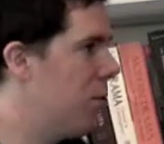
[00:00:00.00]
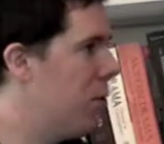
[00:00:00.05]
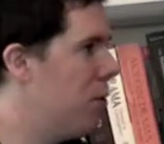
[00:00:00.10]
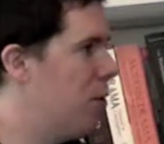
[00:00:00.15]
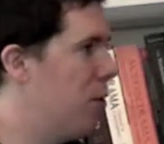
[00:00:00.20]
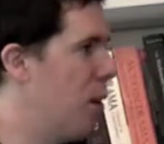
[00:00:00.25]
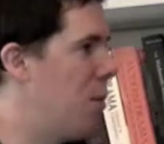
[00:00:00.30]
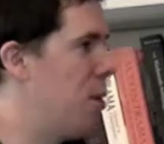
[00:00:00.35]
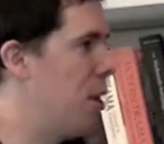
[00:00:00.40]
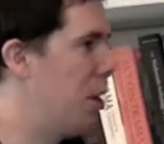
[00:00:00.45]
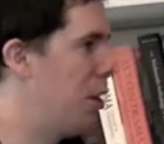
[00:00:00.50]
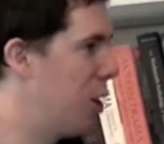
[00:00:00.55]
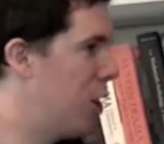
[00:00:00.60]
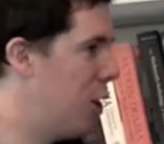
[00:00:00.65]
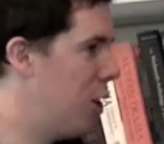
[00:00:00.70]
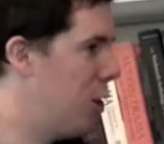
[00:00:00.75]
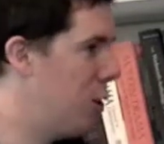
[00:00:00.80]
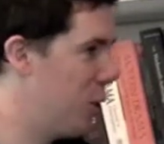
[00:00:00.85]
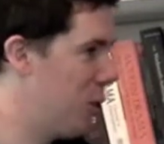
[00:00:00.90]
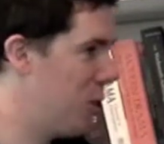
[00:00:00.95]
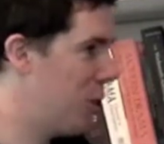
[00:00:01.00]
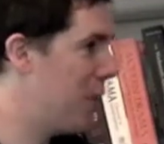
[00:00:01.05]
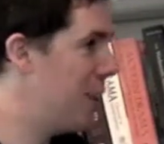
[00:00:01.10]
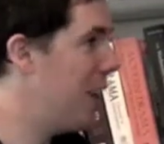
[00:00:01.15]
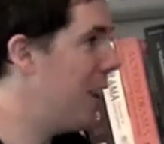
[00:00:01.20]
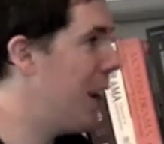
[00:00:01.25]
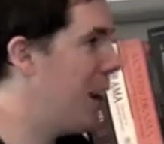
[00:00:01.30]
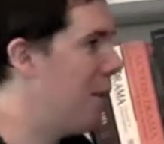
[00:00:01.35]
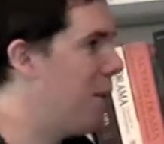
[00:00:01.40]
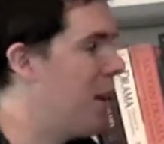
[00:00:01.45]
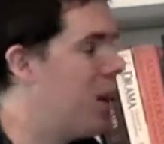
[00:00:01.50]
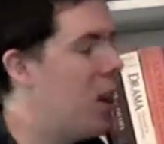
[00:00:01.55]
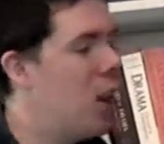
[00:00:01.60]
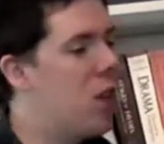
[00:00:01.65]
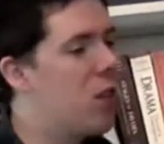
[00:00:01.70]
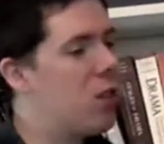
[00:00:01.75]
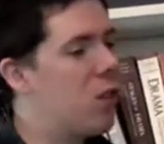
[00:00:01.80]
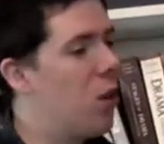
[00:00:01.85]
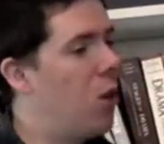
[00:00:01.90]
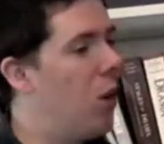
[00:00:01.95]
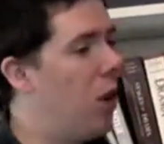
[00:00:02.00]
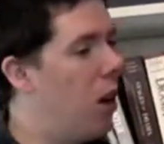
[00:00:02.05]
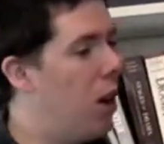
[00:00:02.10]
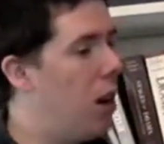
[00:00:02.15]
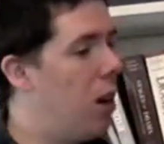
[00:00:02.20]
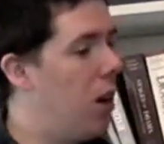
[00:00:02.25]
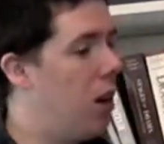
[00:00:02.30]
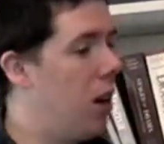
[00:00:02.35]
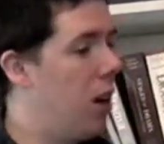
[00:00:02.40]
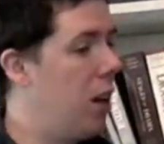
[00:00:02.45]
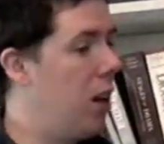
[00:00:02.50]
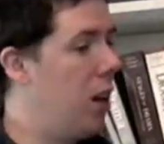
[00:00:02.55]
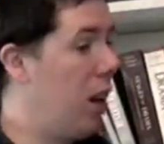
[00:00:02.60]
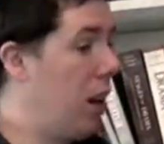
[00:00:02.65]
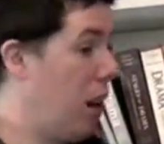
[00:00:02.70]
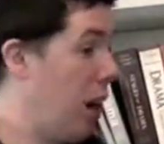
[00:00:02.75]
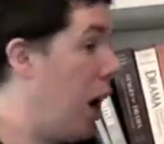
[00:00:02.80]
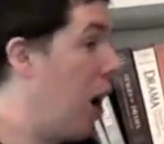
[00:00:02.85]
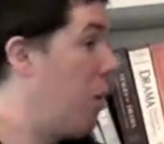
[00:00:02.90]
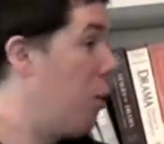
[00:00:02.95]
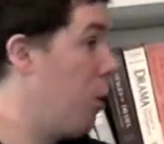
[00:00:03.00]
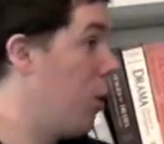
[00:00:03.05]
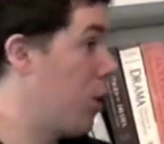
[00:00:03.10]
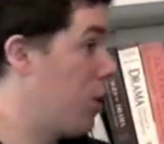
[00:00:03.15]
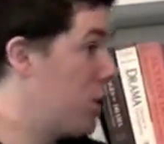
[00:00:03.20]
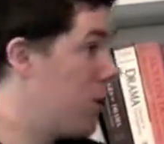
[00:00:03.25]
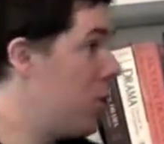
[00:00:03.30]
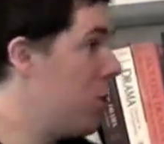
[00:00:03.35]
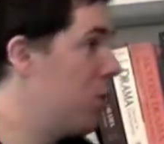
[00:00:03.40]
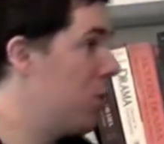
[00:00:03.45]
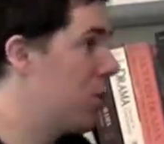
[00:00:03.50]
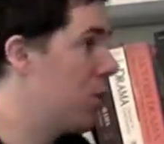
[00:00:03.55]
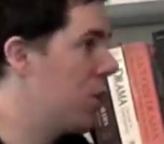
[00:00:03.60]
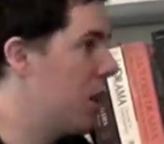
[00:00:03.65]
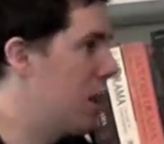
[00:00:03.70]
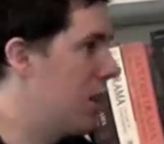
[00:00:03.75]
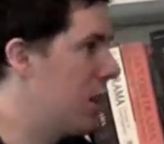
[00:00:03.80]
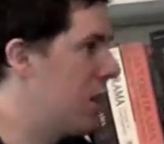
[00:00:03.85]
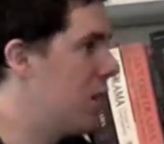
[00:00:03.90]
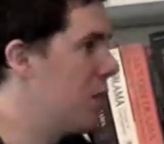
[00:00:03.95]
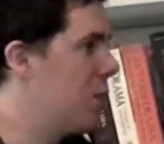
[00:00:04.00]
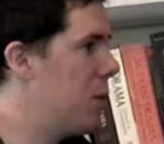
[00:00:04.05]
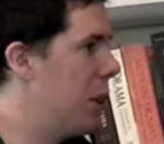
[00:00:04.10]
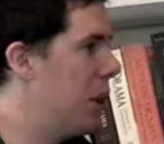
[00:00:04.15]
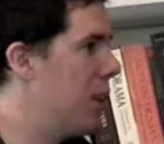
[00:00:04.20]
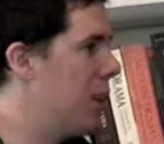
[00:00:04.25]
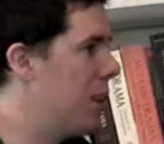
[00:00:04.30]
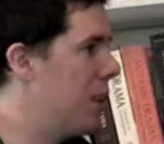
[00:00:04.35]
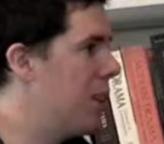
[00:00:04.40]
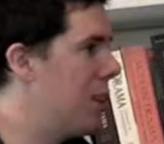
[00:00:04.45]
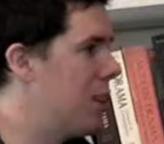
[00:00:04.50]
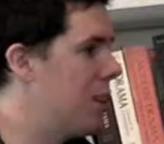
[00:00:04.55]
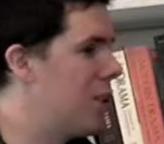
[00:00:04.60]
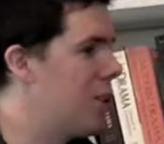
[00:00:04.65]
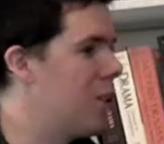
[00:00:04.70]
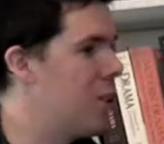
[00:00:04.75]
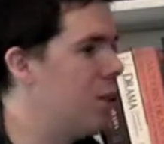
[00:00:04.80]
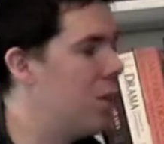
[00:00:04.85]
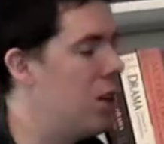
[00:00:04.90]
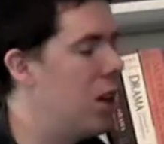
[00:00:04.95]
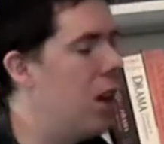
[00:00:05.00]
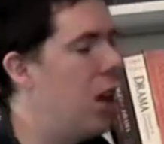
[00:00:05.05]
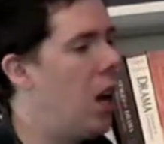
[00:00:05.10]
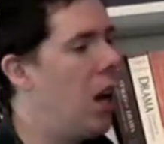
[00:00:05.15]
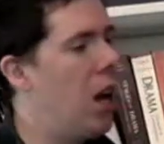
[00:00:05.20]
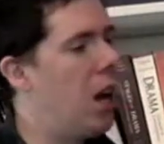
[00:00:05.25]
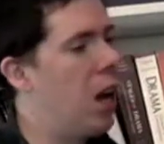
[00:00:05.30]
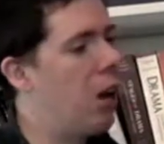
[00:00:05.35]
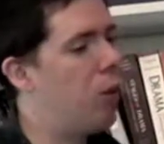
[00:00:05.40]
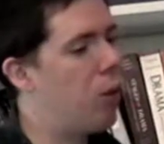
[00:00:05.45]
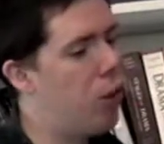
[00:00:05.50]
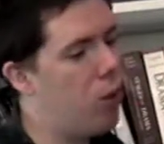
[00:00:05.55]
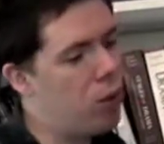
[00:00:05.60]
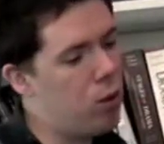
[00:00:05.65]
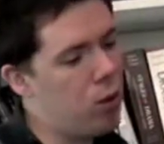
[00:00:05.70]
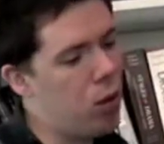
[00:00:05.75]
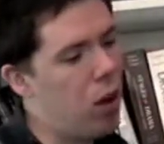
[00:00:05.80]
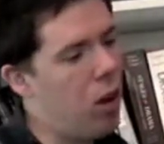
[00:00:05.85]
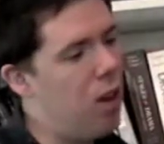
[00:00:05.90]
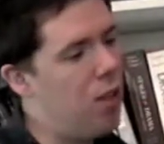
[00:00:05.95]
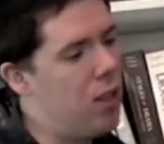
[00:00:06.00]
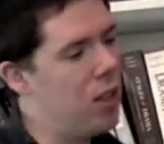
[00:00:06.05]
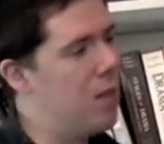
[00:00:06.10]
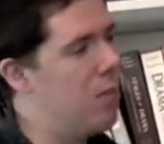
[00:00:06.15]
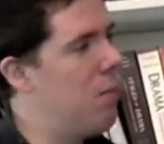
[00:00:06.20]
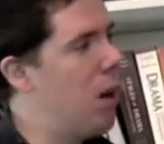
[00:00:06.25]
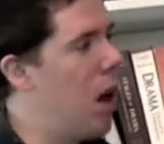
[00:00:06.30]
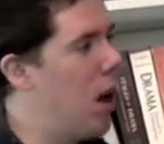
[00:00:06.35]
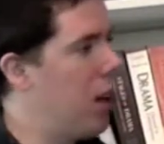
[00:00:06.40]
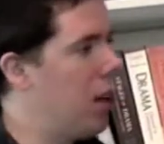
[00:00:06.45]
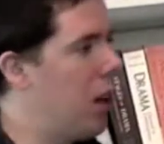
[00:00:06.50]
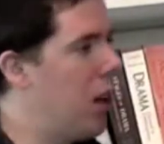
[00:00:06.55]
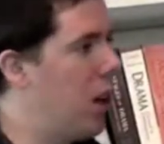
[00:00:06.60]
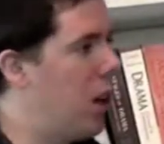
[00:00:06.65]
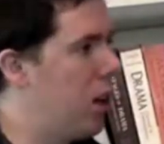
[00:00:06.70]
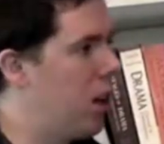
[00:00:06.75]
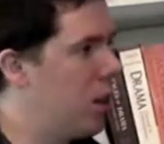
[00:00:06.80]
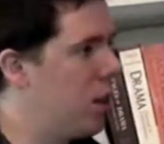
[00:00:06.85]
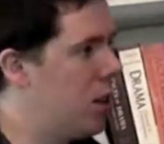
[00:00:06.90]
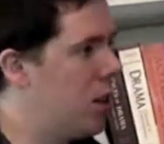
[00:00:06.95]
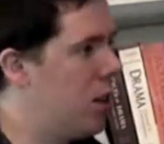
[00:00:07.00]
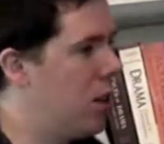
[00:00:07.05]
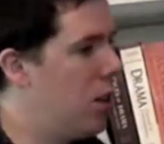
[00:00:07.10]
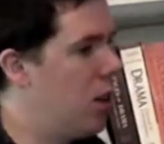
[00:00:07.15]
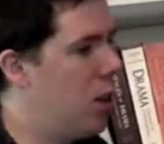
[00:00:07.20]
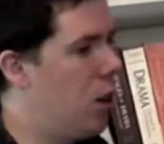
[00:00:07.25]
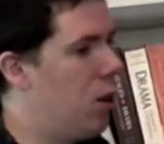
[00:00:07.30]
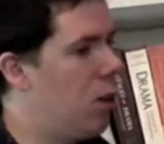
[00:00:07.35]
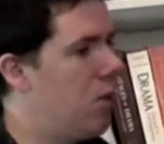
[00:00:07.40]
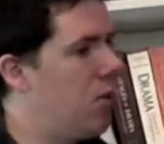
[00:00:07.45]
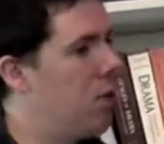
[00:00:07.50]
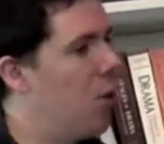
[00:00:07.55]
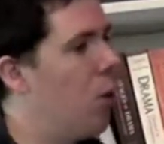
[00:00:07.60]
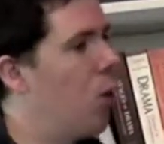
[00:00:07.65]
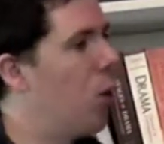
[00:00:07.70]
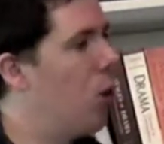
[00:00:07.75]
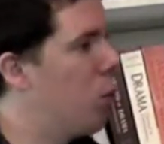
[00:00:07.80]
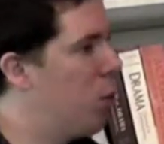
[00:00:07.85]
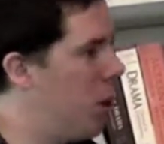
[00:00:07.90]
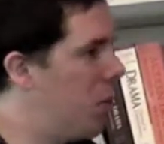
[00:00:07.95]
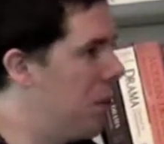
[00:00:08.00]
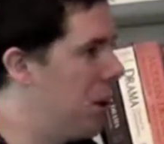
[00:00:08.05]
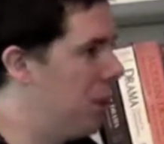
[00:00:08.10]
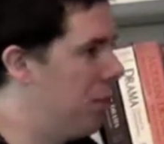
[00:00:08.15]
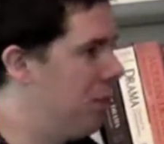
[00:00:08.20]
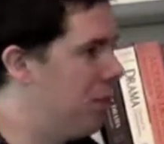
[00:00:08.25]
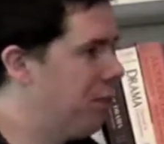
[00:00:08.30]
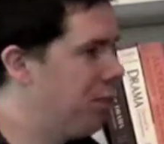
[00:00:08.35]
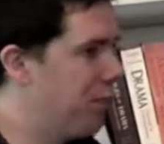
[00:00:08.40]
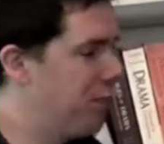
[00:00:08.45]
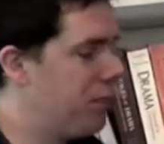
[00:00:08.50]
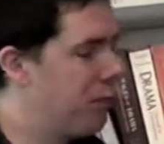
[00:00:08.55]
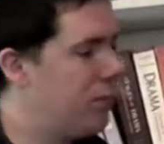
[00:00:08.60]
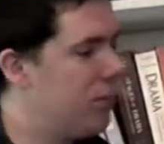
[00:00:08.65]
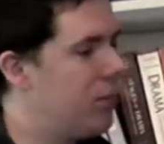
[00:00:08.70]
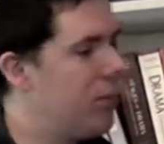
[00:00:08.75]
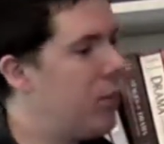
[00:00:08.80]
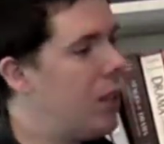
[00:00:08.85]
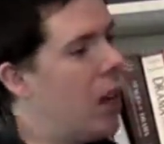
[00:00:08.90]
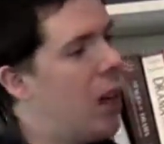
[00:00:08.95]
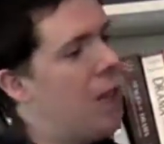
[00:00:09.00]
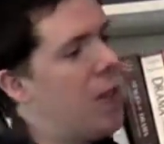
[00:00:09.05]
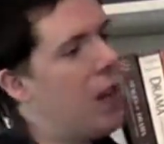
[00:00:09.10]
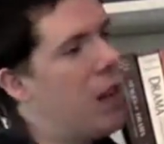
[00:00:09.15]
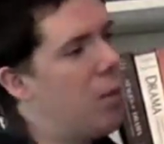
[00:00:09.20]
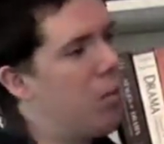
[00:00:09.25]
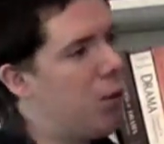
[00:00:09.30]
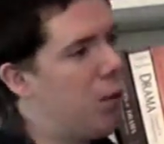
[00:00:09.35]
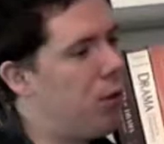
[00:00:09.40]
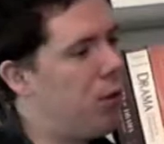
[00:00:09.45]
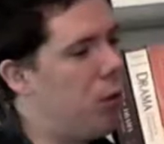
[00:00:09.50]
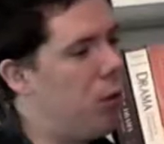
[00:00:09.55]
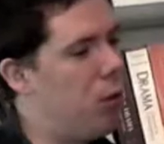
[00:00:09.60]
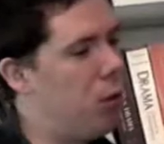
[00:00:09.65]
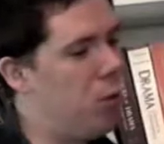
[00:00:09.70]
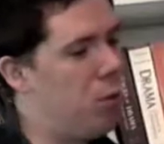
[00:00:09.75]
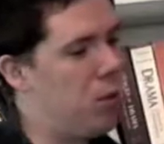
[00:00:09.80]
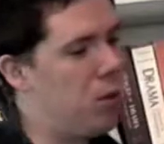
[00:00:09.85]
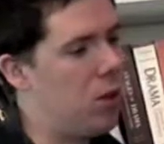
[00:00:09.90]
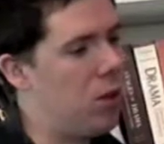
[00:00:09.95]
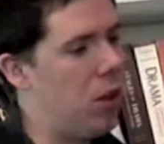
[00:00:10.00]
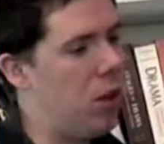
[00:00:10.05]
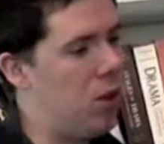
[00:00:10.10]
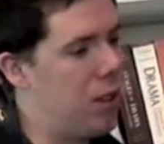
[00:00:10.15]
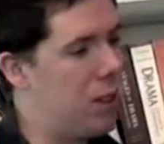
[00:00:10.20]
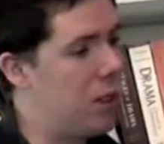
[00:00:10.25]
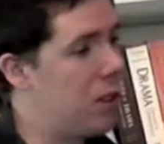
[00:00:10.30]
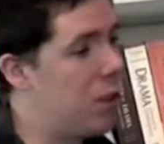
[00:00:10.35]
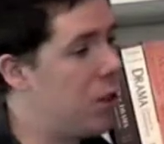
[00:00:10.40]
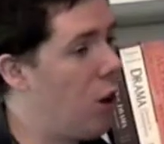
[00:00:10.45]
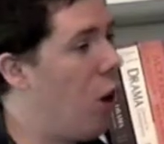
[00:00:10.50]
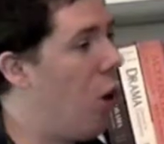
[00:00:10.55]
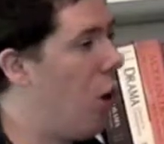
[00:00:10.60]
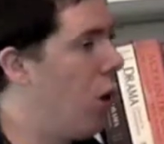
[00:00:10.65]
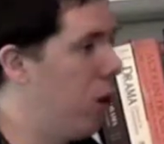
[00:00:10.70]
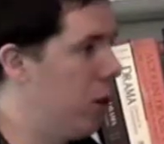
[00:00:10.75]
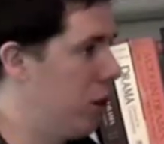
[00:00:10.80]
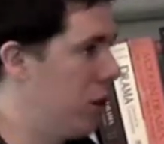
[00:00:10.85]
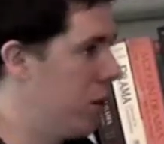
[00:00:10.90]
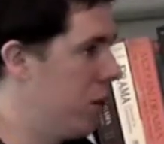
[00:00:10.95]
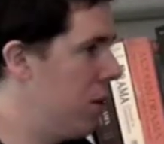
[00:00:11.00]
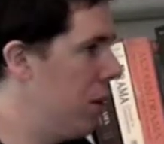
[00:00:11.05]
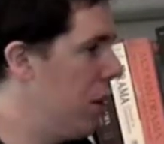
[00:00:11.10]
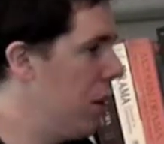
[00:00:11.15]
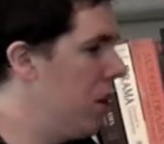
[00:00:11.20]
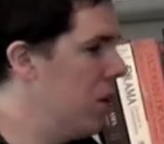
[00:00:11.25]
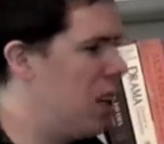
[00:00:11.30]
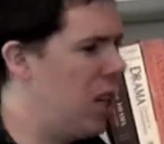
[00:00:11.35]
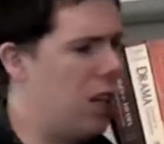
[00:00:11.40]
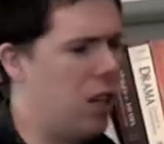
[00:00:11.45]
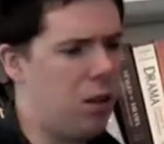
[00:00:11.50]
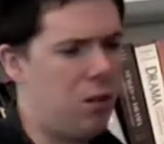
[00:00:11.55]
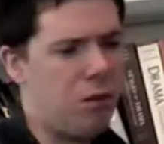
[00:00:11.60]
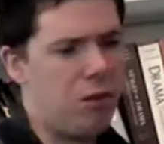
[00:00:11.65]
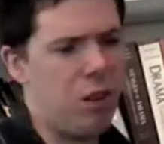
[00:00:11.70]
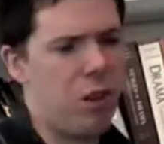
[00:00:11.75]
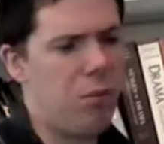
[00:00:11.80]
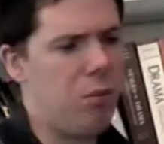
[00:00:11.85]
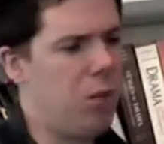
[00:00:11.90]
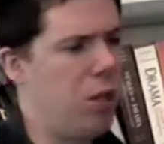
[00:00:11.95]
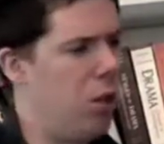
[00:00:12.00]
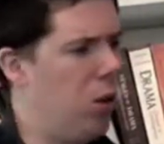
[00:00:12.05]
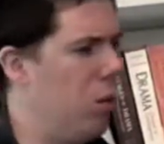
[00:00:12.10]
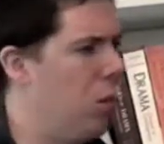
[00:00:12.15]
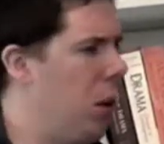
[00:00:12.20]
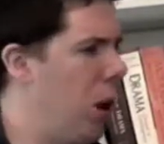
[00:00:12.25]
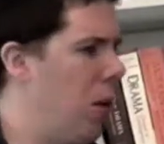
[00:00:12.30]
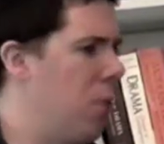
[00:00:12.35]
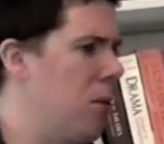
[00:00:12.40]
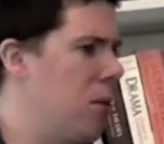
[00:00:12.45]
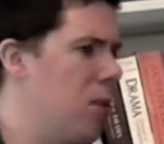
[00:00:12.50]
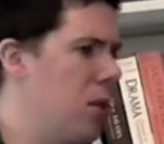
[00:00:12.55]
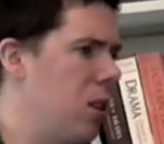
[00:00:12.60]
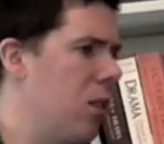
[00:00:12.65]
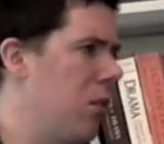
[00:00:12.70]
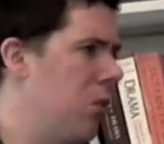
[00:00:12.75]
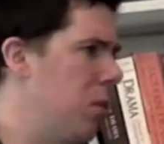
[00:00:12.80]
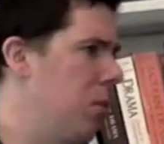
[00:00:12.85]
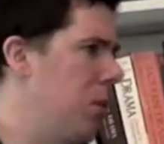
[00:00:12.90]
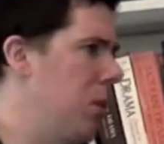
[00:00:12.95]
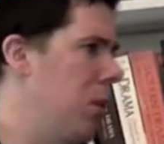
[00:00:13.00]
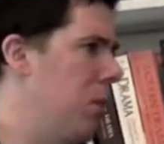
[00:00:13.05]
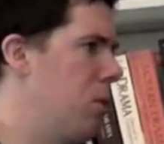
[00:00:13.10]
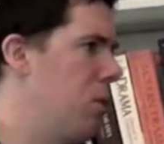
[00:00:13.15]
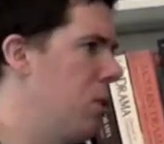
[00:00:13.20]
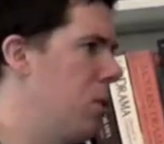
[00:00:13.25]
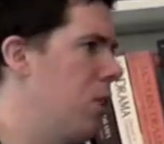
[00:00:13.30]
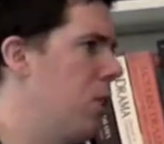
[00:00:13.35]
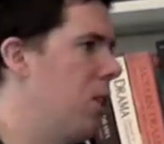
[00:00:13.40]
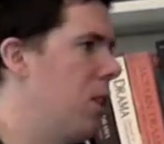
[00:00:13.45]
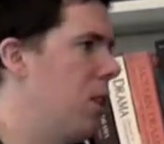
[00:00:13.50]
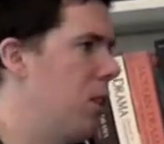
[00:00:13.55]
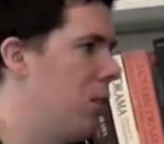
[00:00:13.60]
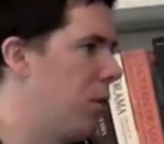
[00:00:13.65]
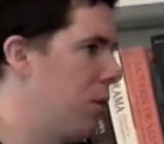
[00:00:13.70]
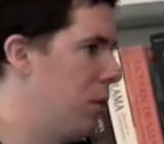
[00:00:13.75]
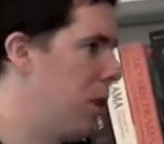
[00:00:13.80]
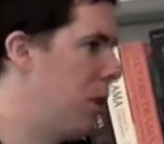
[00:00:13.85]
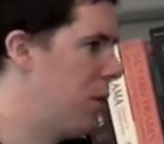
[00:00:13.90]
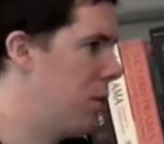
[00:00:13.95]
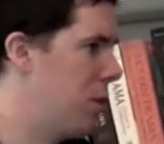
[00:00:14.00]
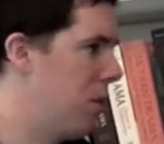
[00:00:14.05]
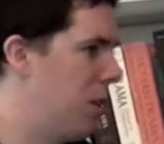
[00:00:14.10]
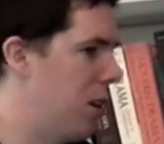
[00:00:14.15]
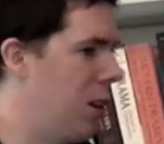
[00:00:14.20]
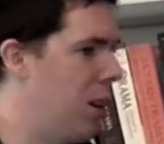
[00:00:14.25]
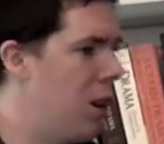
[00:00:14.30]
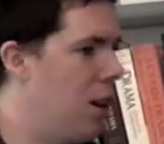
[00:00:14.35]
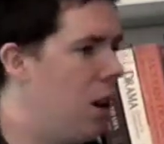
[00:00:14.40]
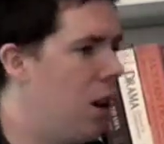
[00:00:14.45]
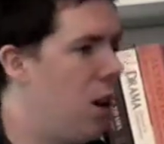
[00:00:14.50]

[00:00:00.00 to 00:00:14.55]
feminine cues. Yeah. So I wore a suit. I did this play, I did it in a suit. And I wrote all these monologues for women. And then I performed all these songs taken from, pop music, from musical theater, from that sort of thing,